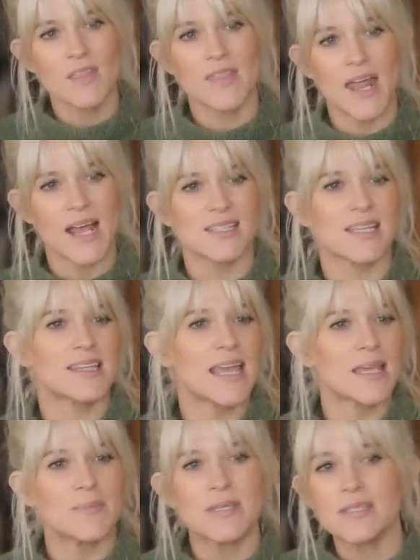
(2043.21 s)
that has like
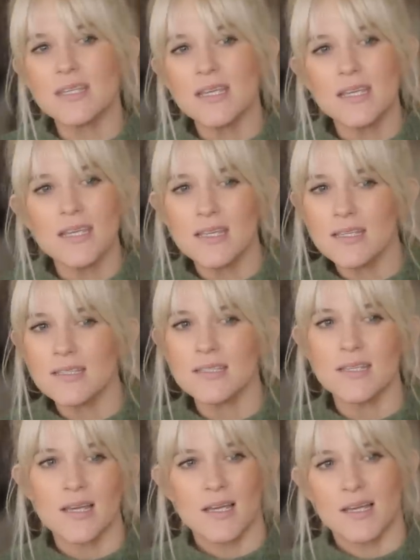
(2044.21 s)
the
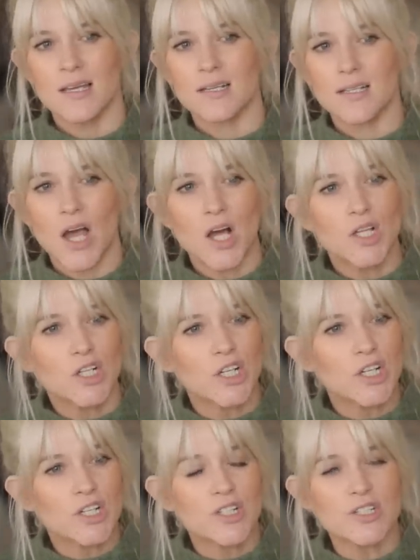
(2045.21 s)
ABCs,
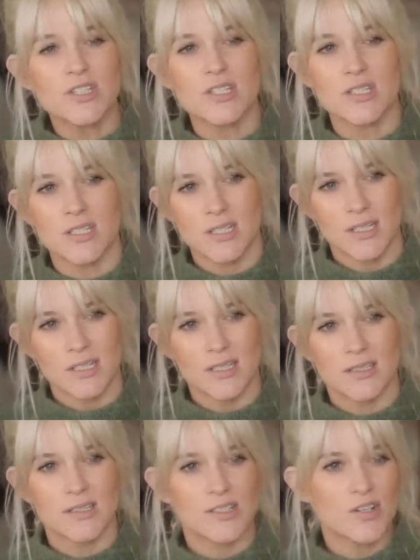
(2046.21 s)
colors,
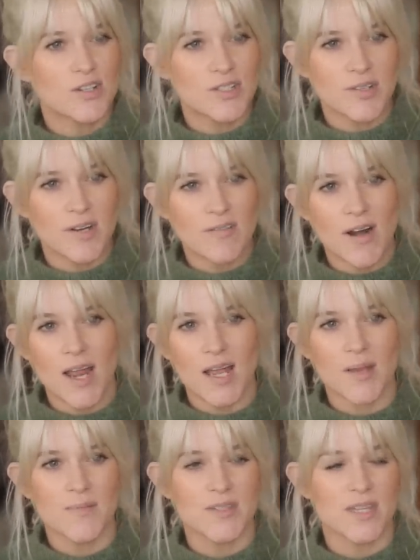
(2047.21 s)
yeah. nursery
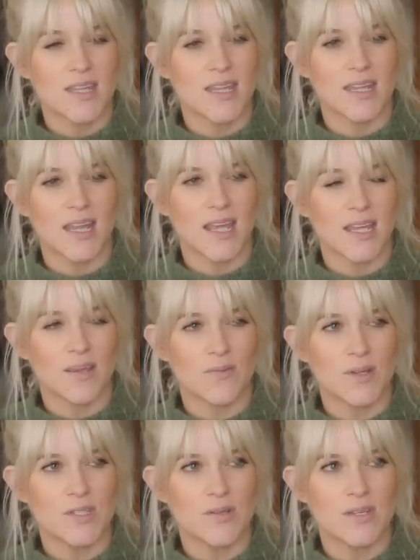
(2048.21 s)
rhymes, and then like
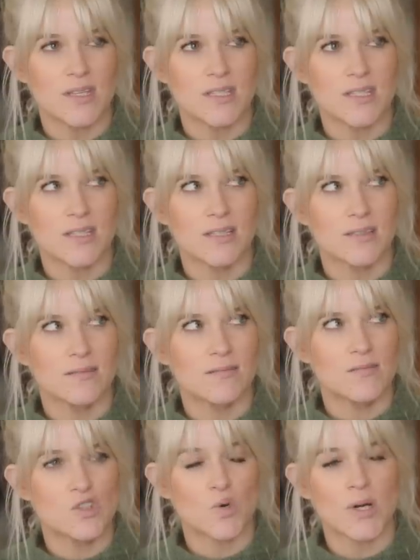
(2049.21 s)
we do these
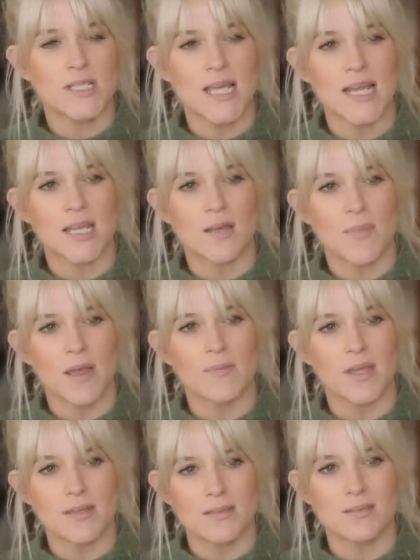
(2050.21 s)
short 10
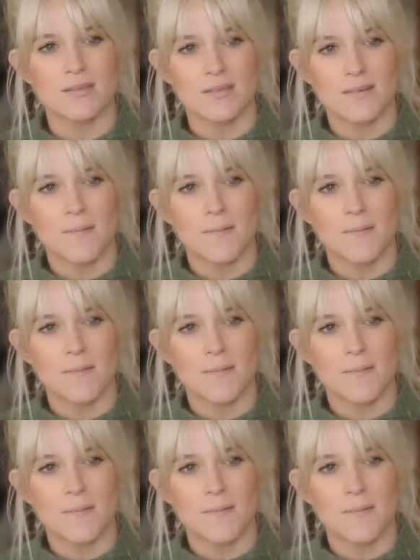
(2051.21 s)
commandments.